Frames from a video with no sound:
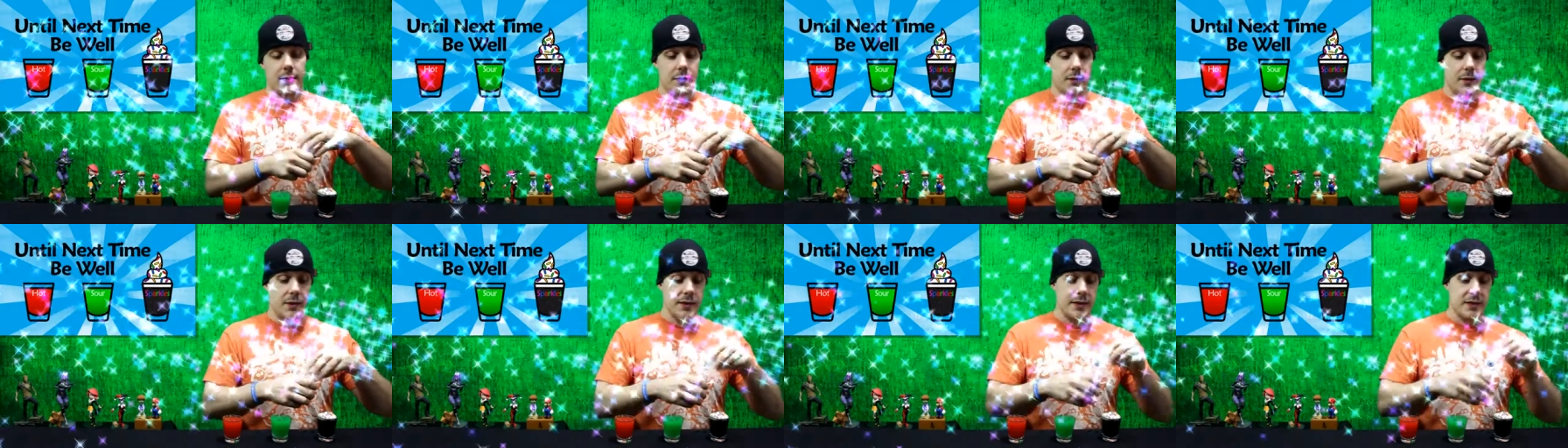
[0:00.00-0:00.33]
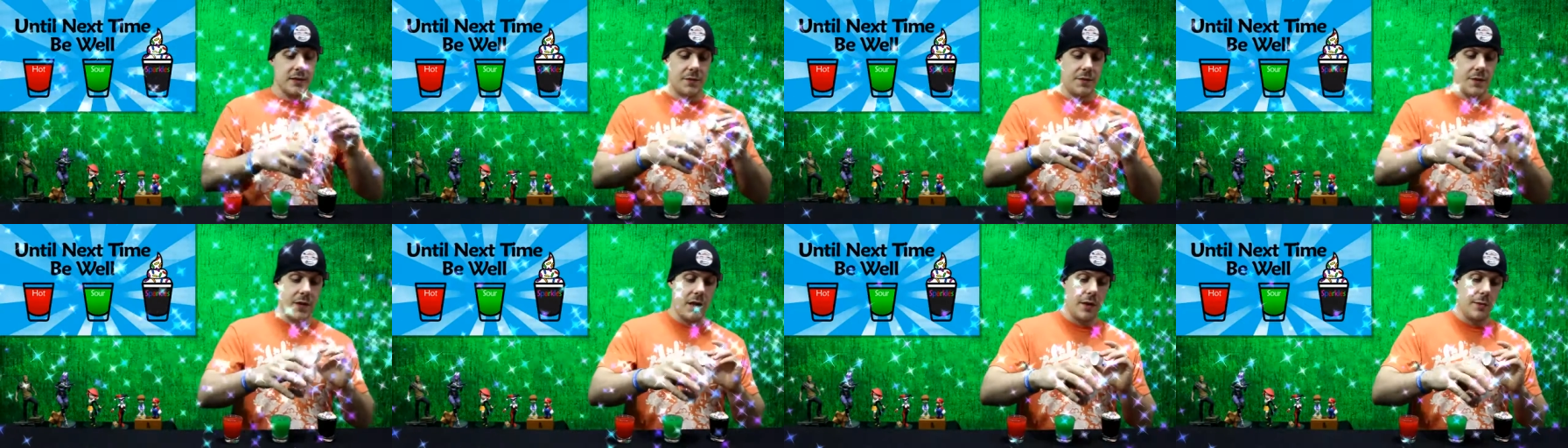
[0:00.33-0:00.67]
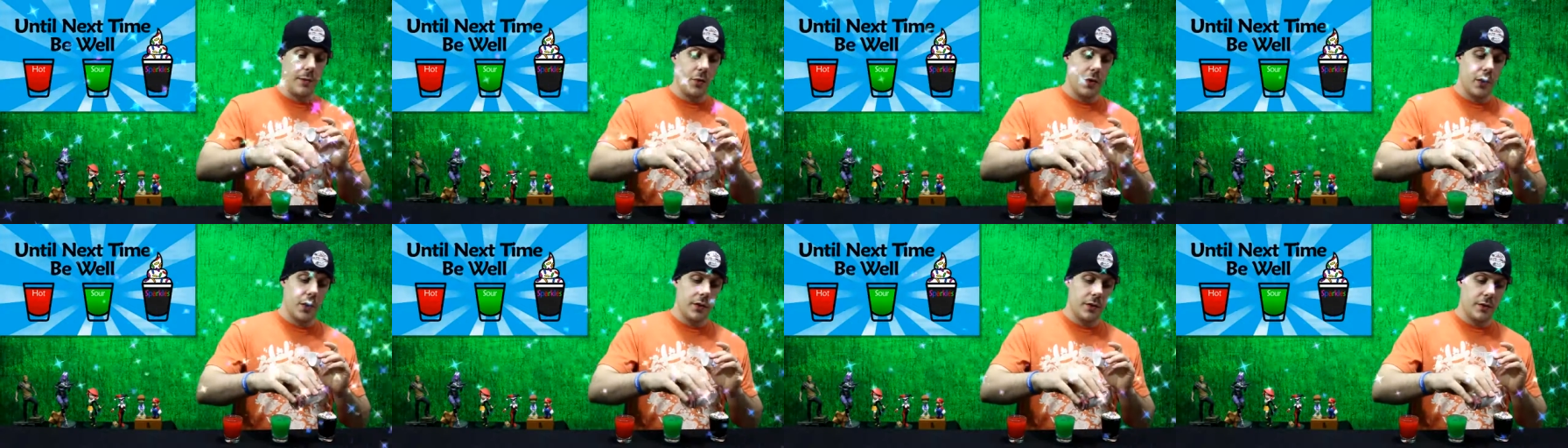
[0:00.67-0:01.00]
because it's very
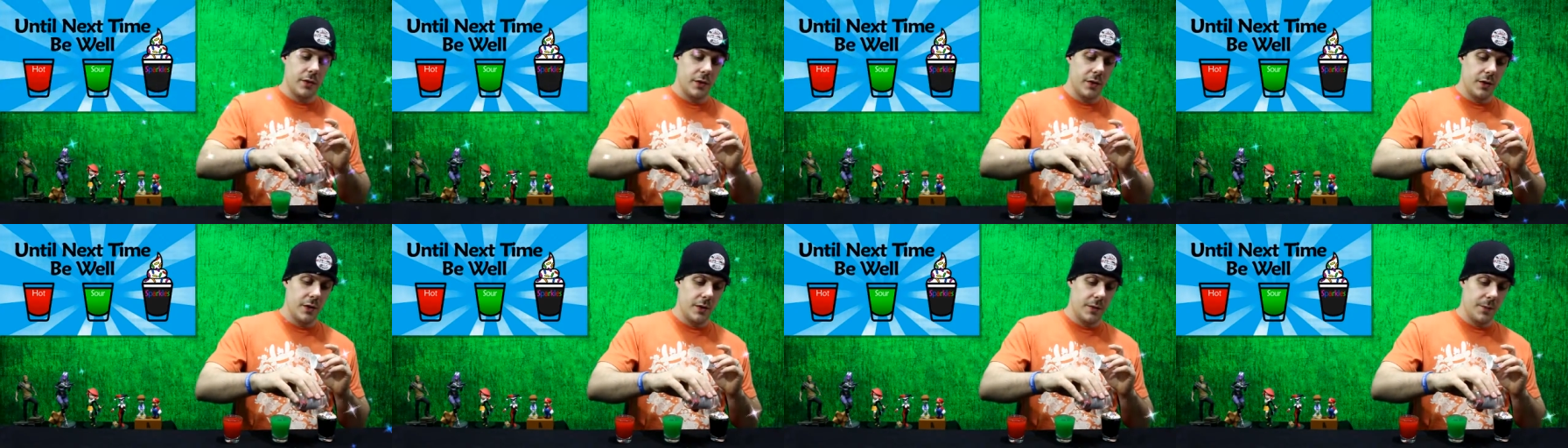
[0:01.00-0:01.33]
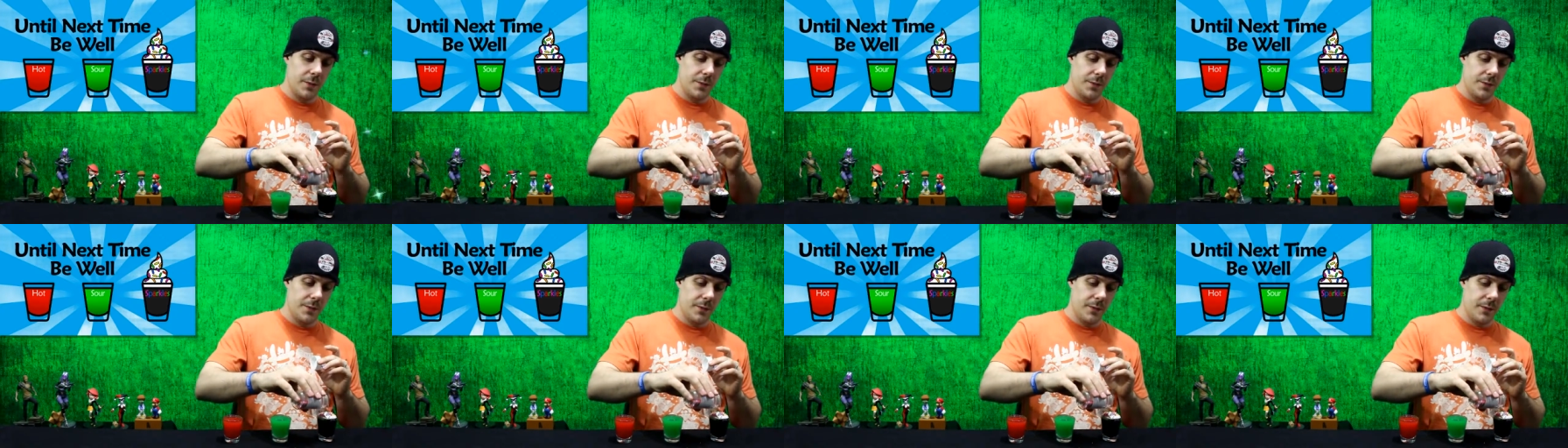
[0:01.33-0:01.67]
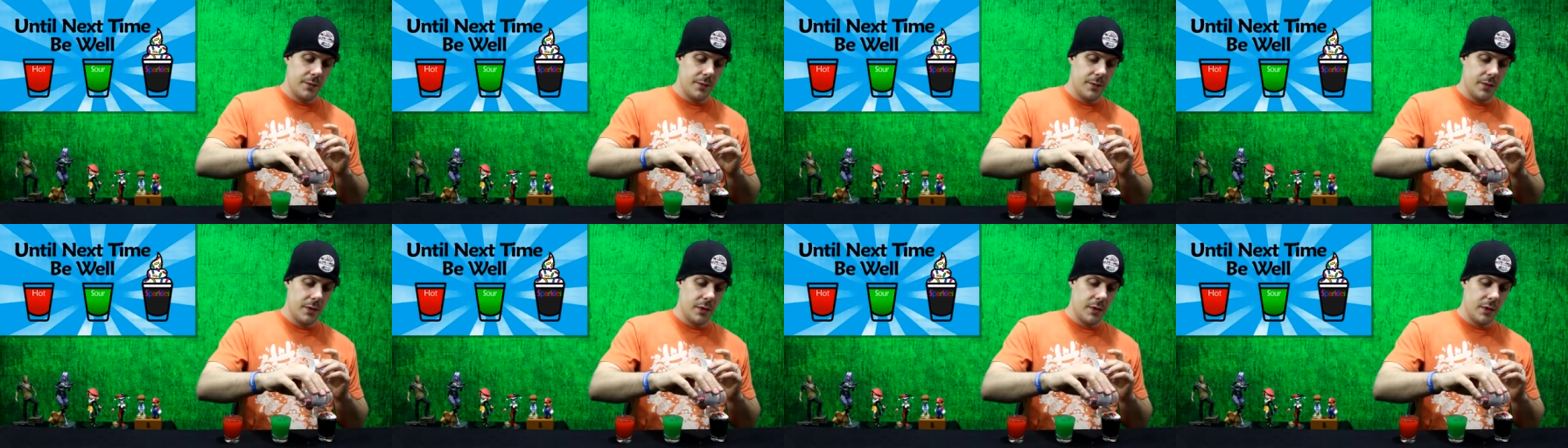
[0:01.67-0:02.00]
important.
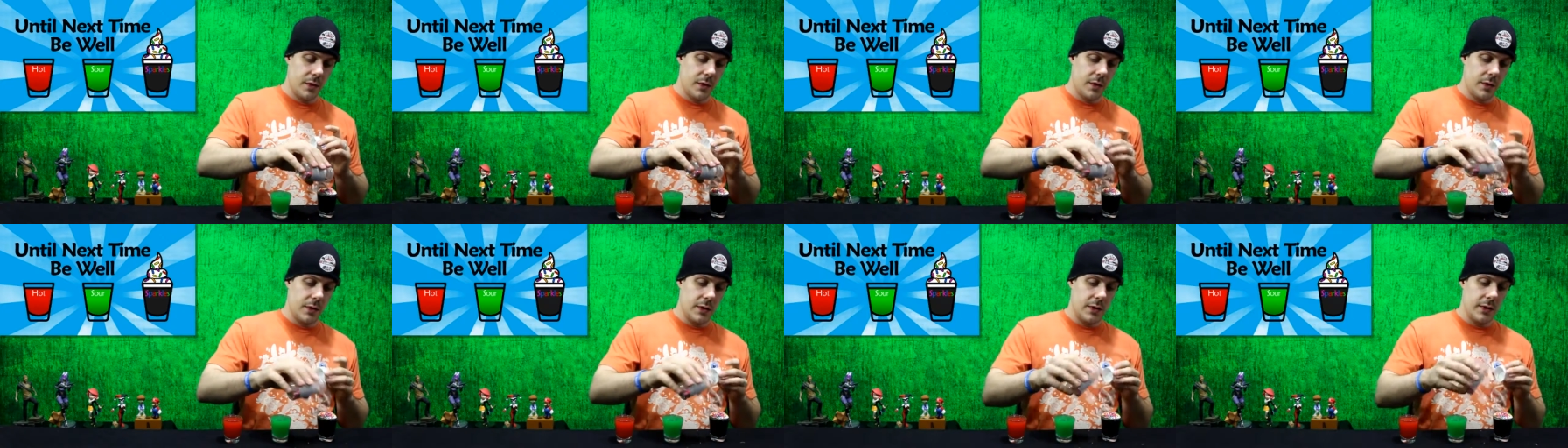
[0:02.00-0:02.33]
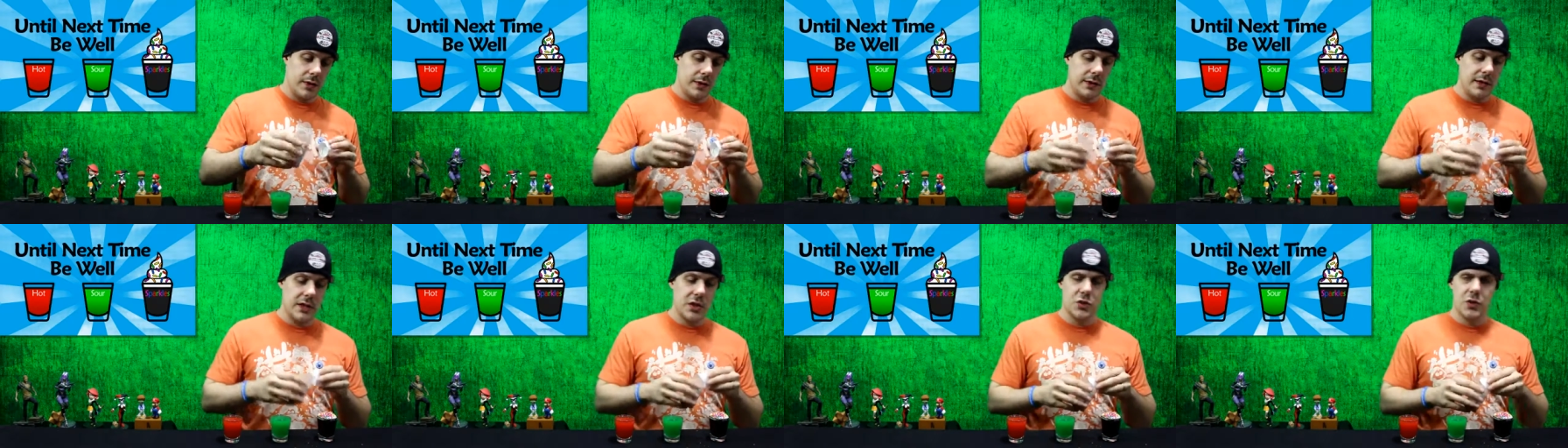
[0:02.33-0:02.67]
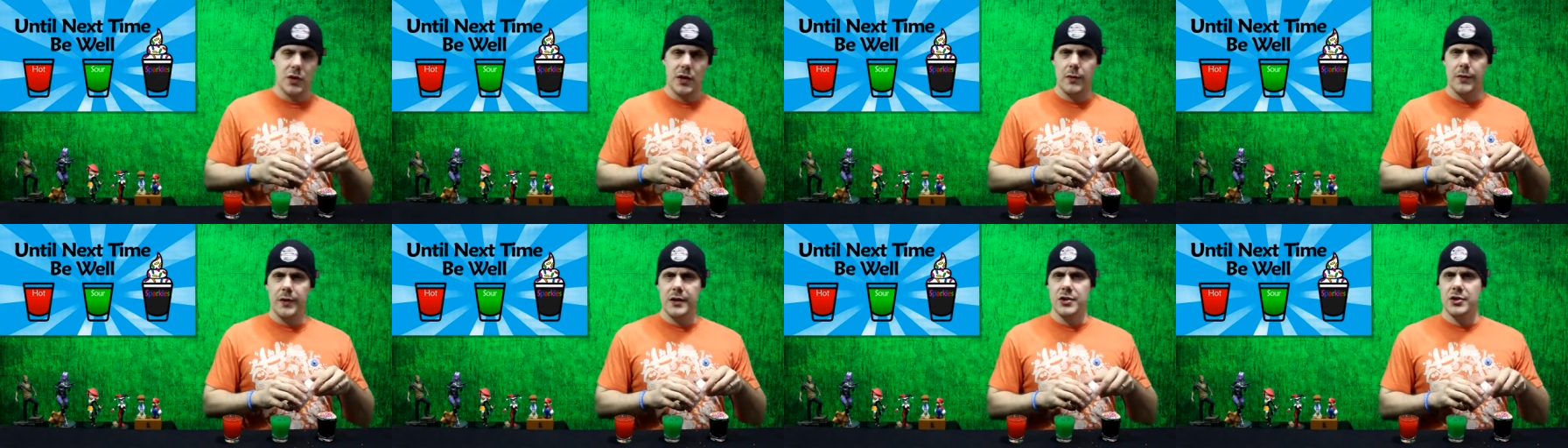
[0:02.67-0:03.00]
At least
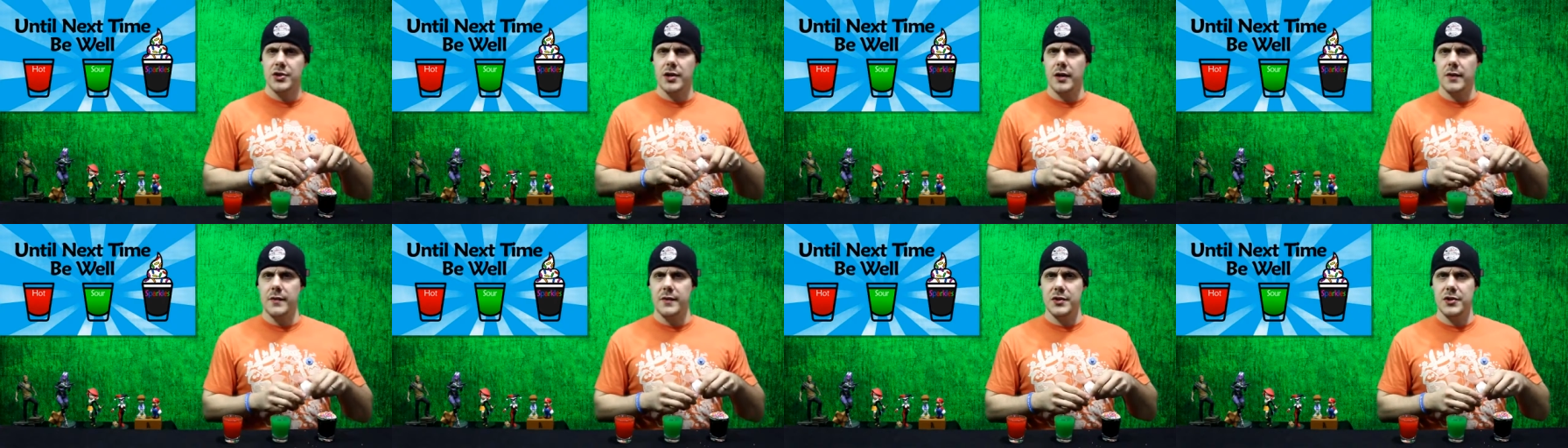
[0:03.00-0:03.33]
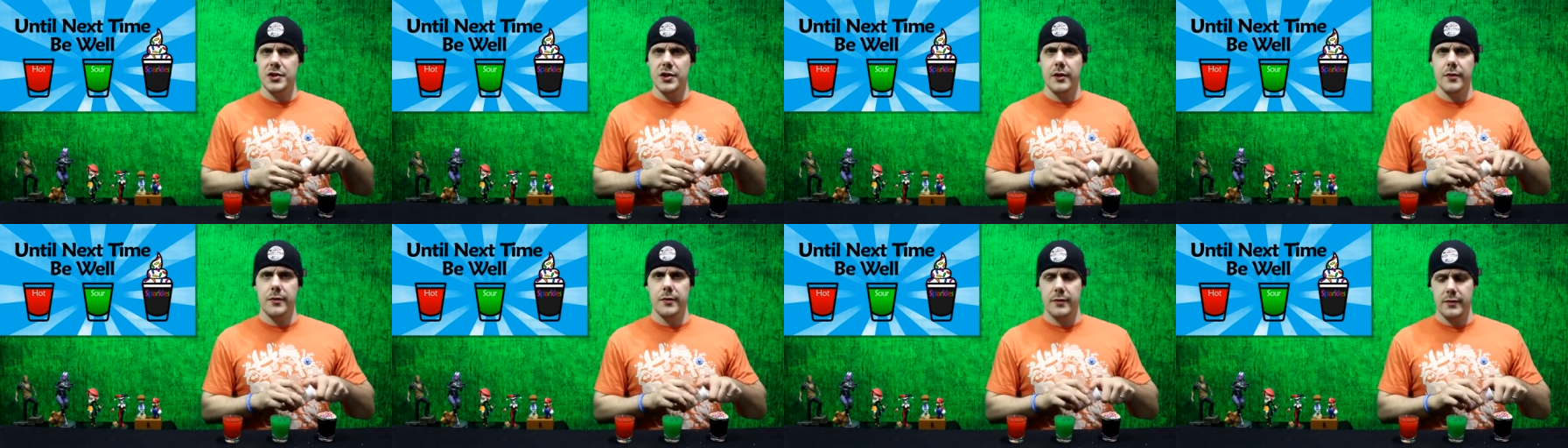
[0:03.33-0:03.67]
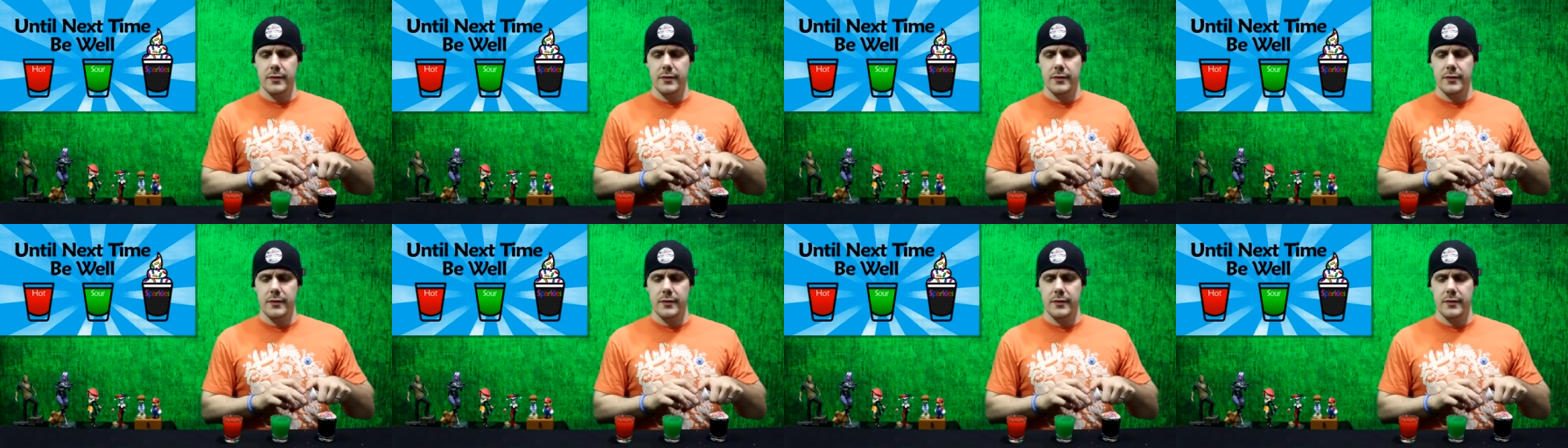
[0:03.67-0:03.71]
drink one shot of the show.